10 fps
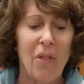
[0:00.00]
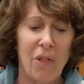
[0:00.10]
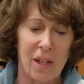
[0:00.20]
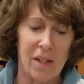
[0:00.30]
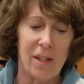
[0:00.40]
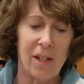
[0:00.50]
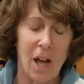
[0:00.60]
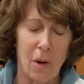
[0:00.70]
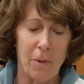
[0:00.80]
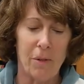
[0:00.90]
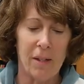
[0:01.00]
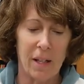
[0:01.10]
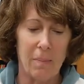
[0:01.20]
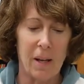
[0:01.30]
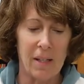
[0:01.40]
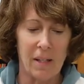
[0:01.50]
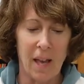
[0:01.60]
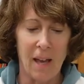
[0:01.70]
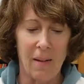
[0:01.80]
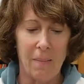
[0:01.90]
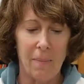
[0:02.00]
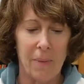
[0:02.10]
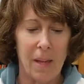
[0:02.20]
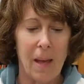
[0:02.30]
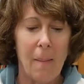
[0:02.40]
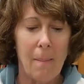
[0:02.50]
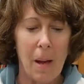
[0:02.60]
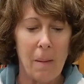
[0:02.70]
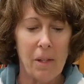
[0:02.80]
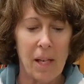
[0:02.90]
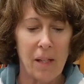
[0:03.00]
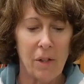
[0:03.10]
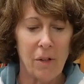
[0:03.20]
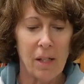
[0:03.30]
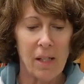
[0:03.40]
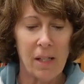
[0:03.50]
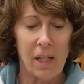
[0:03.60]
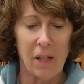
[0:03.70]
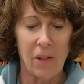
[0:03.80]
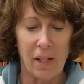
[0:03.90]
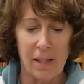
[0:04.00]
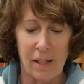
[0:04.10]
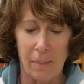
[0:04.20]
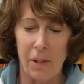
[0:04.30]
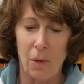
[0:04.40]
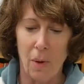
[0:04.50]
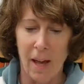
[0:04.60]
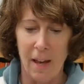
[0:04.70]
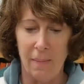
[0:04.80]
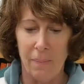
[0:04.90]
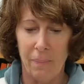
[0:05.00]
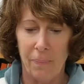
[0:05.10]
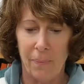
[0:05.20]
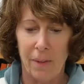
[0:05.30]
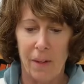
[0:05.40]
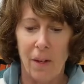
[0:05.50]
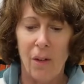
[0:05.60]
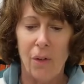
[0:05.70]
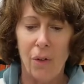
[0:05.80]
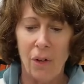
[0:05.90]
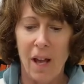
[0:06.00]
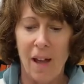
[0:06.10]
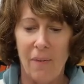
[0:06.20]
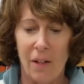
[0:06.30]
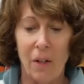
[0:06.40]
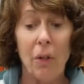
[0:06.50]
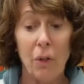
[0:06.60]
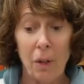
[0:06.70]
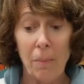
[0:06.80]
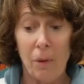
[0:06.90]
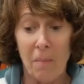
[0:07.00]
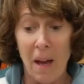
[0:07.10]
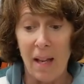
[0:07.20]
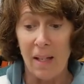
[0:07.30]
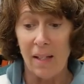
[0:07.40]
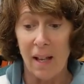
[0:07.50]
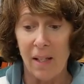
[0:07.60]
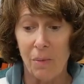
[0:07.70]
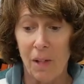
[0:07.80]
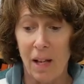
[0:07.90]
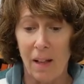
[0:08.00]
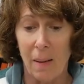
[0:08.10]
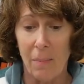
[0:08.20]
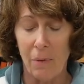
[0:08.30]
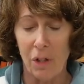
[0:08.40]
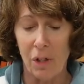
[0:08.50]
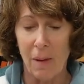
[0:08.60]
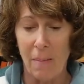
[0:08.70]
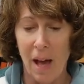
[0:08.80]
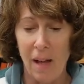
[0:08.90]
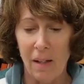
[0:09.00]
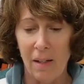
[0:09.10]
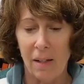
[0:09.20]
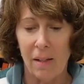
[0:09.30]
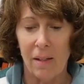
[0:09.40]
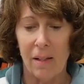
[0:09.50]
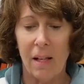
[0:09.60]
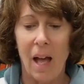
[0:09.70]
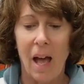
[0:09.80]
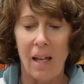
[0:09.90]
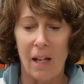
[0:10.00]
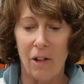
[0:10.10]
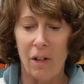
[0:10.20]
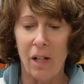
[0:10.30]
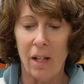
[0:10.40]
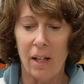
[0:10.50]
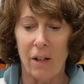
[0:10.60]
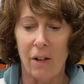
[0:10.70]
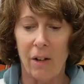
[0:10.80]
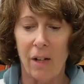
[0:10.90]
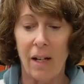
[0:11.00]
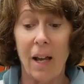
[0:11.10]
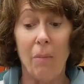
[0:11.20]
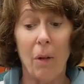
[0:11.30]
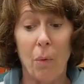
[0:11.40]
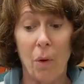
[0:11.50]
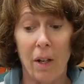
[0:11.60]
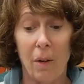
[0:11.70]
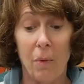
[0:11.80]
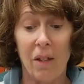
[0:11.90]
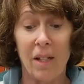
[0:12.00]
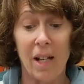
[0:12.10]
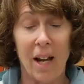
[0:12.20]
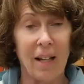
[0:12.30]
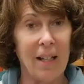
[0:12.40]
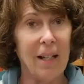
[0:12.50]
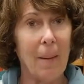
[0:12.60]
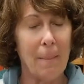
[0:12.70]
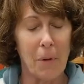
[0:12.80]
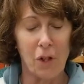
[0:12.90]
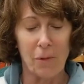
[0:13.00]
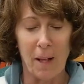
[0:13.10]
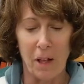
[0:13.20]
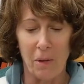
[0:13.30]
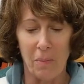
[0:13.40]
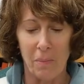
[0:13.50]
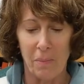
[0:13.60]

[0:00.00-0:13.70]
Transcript: This is to help you sleep, I say. Bob takes her in his teeth and slips away. Good, Ivan. Good boy, Maya says when I lumber into my box. I hear the clicker, and I'm rewarded with a tiny marshmallow.